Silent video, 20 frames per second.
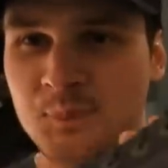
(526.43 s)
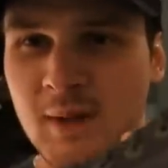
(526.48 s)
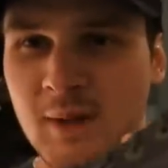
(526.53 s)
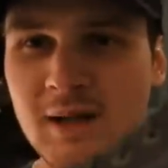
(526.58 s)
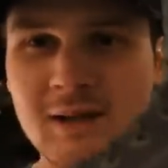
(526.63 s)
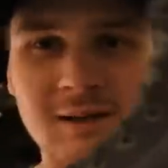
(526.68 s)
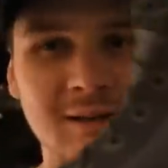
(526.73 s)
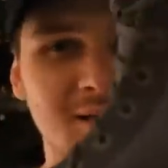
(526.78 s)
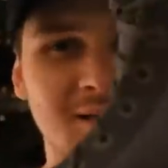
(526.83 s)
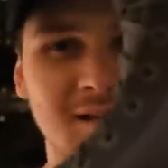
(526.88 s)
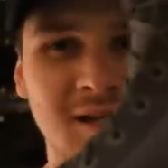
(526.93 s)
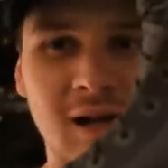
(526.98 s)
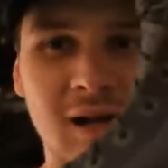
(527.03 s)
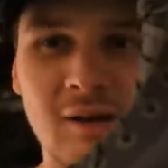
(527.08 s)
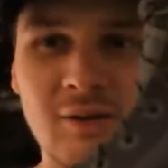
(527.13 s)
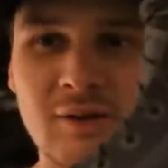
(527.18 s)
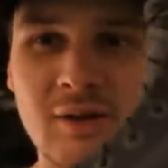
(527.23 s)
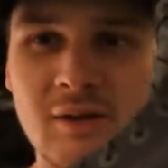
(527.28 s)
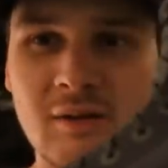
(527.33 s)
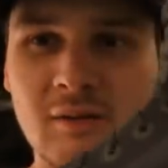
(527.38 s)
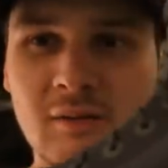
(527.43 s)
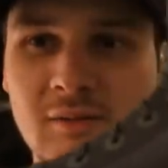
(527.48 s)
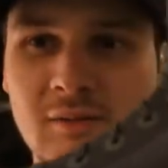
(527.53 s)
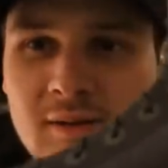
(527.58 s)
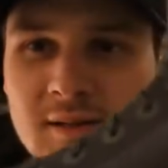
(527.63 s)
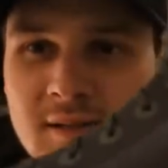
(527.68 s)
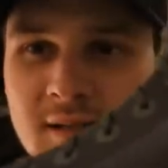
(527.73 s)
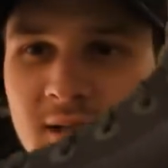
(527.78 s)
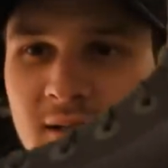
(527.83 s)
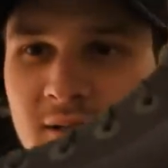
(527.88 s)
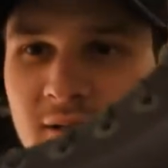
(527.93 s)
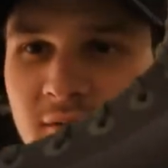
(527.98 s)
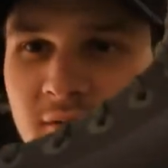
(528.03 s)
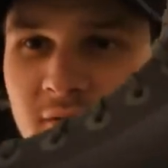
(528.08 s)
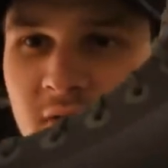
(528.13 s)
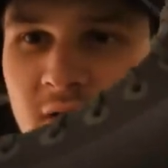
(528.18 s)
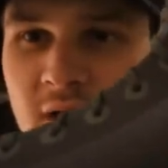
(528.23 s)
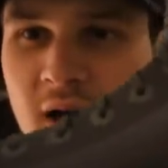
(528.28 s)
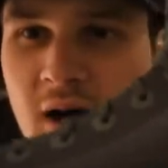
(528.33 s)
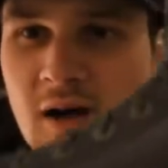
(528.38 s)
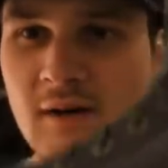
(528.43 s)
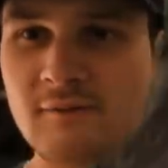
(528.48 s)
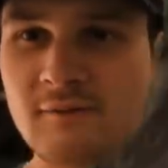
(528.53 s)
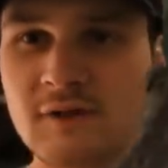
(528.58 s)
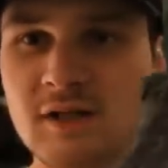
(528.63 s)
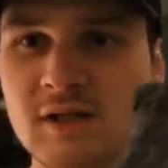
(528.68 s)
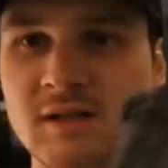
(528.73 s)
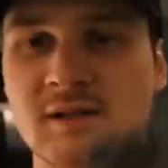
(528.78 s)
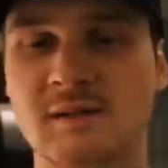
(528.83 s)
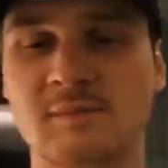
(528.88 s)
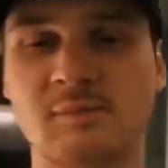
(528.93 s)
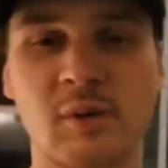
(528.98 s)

it's all new. It's all new for Converse.